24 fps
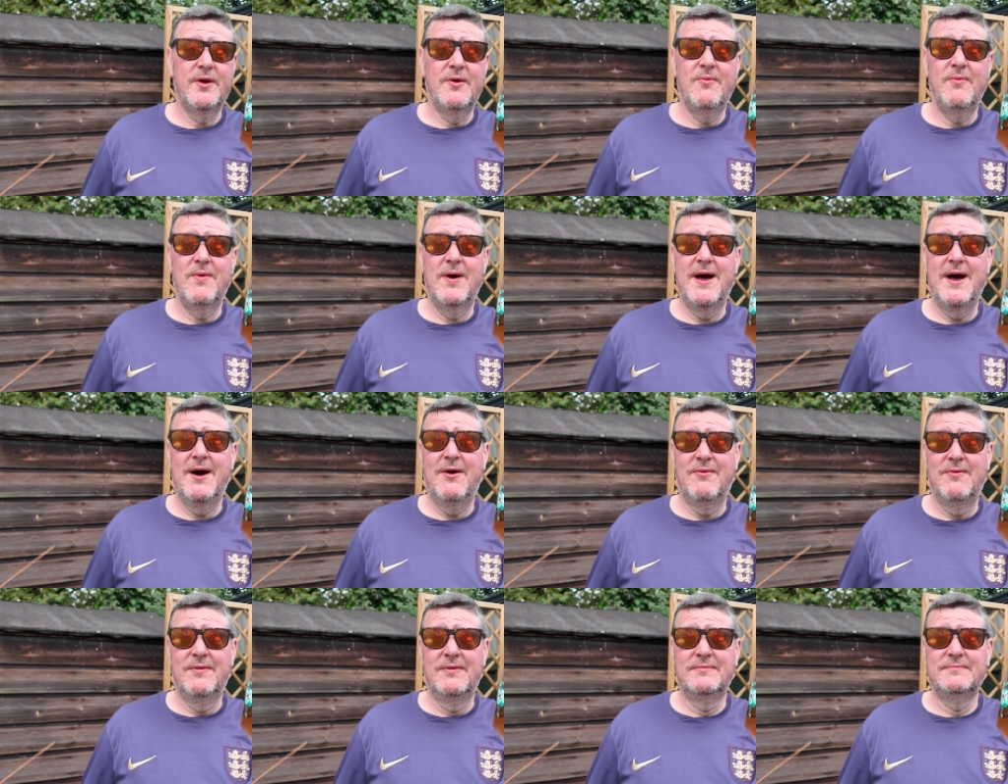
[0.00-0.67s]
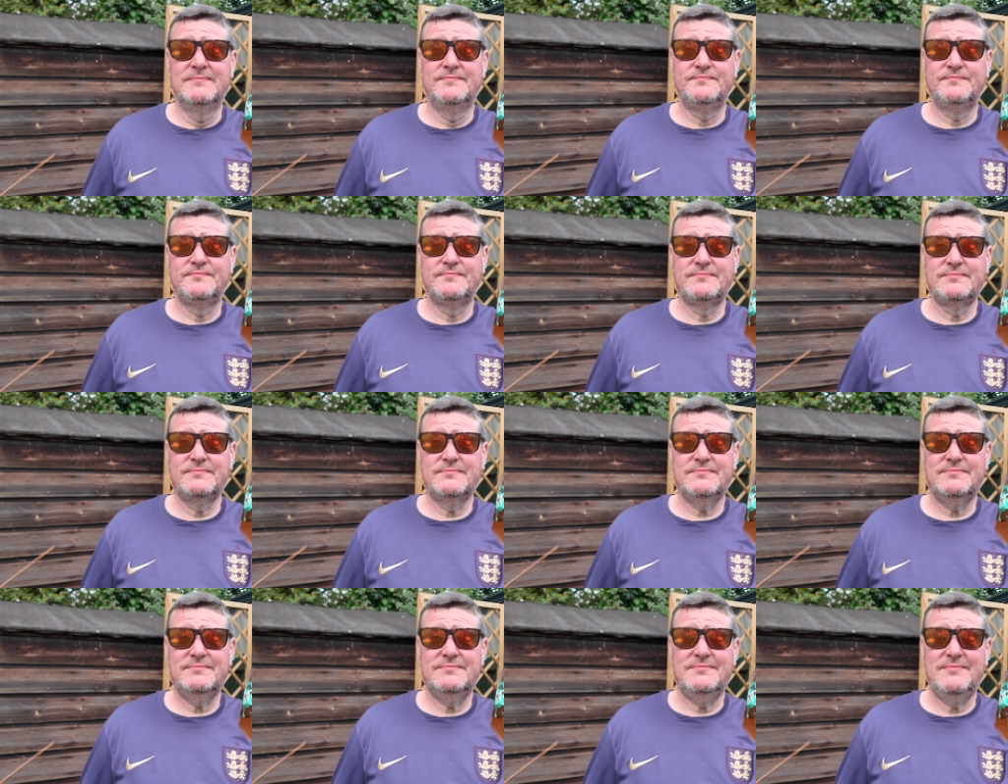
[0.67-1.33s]
Wow.
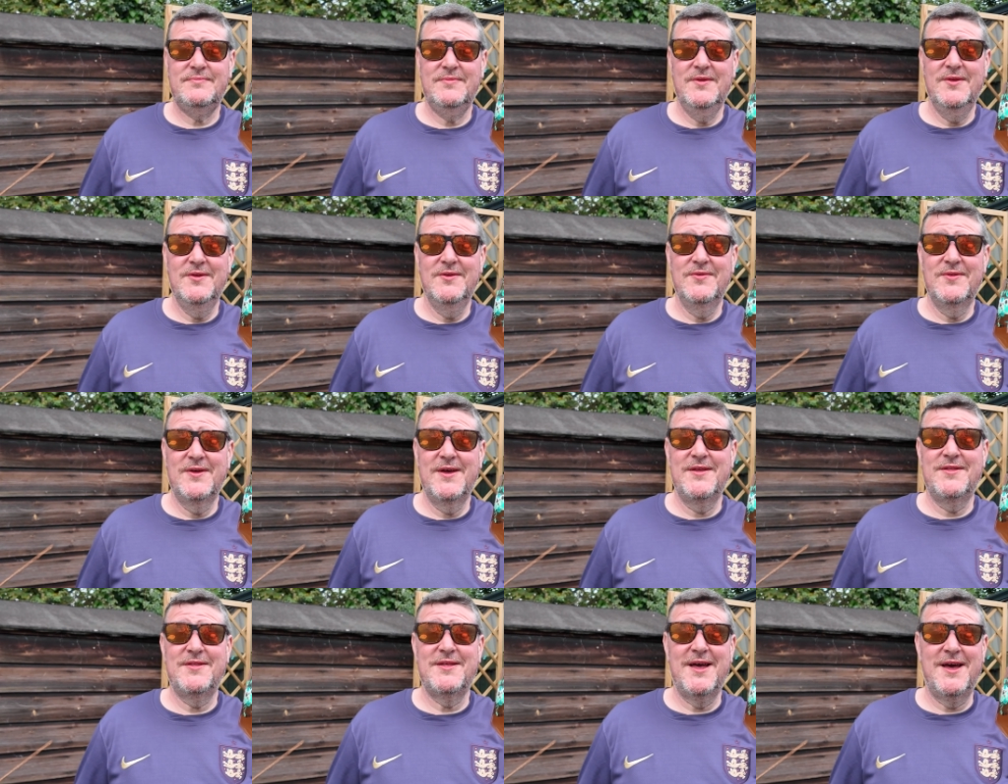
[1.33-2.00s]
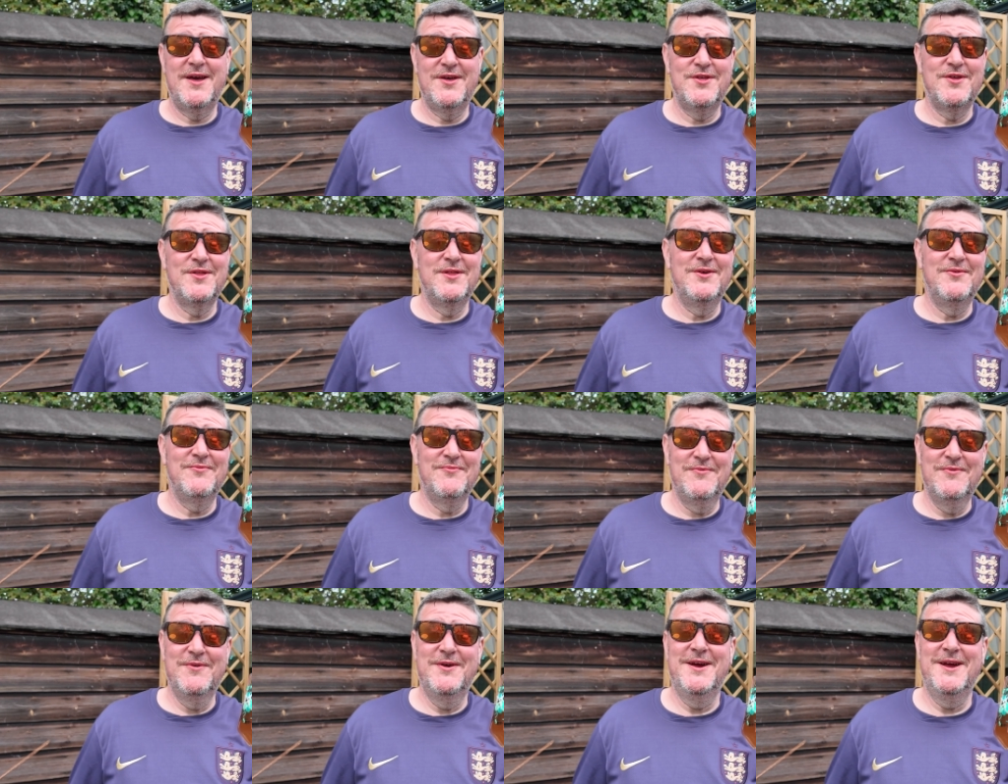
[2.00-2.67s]
That's actually
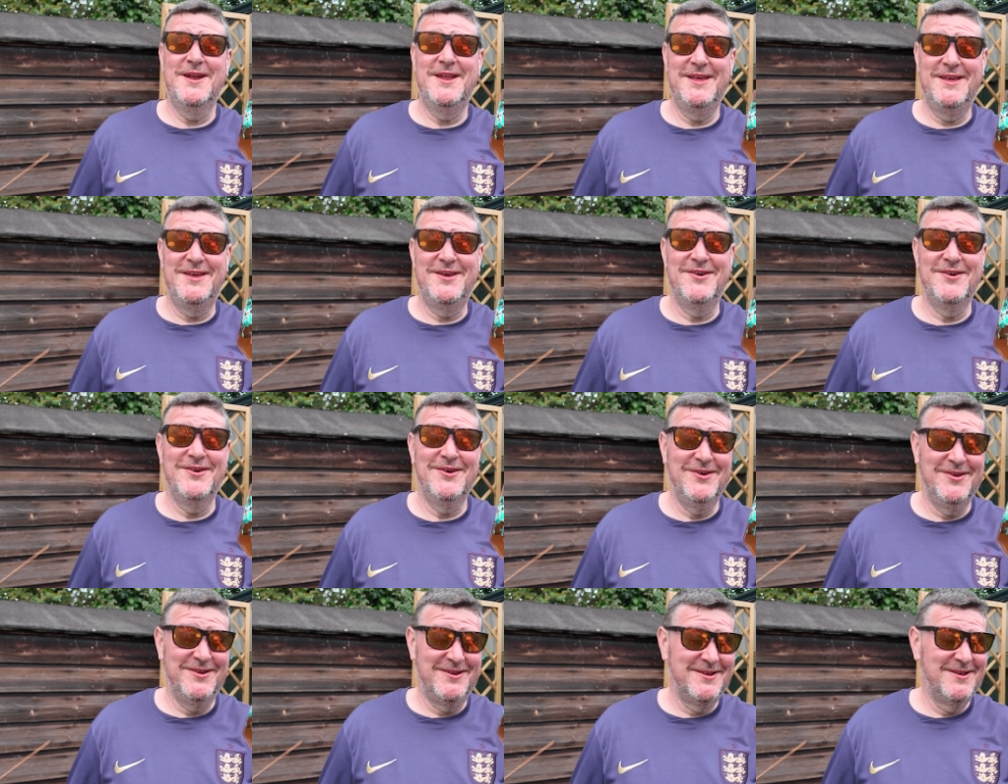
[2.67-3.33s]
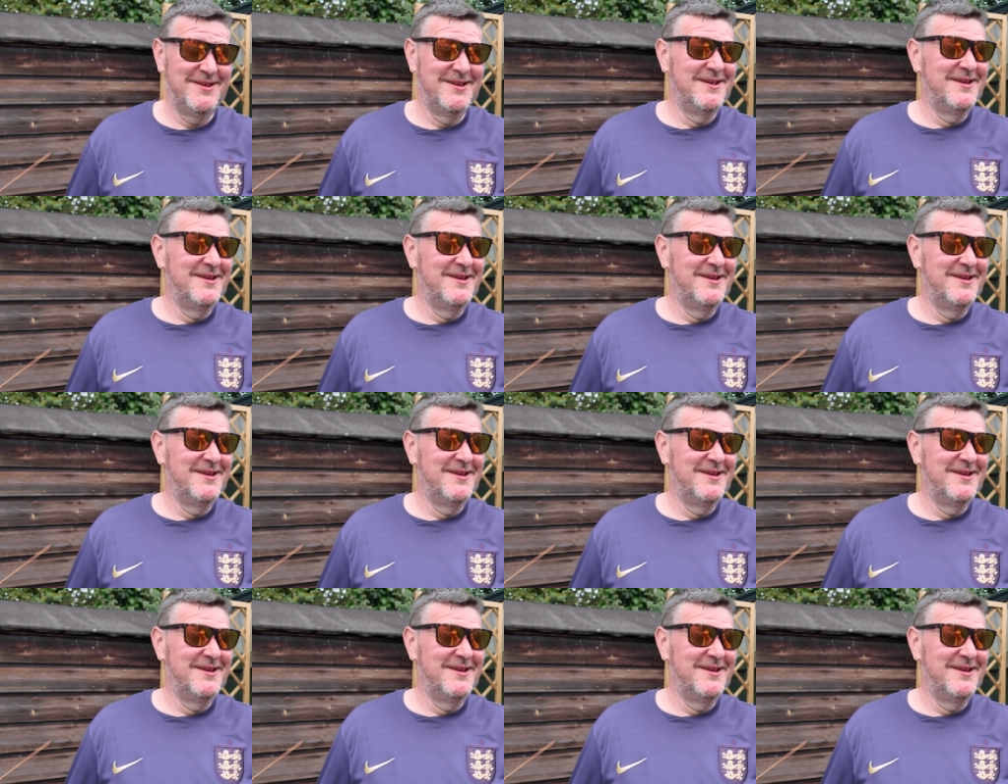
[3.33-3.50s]
really good.